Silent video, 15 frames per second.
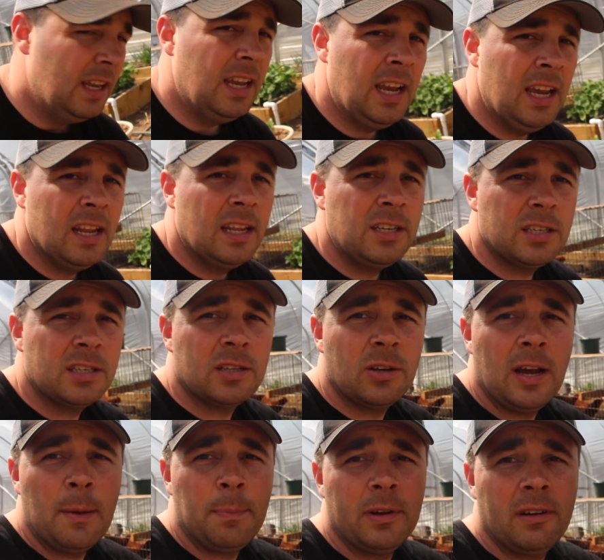And I just
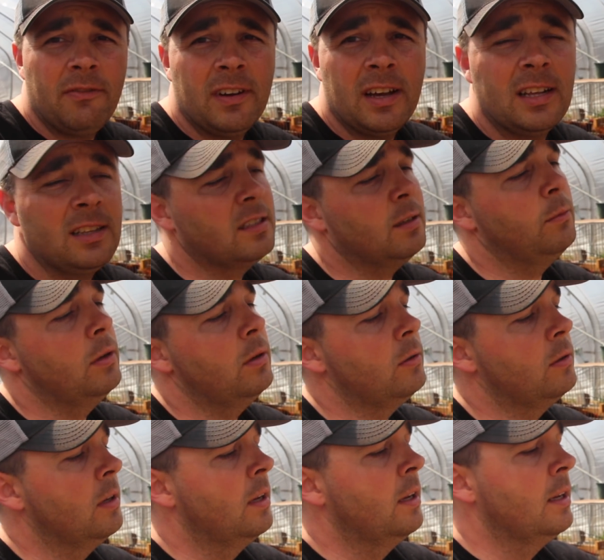so happened to find some little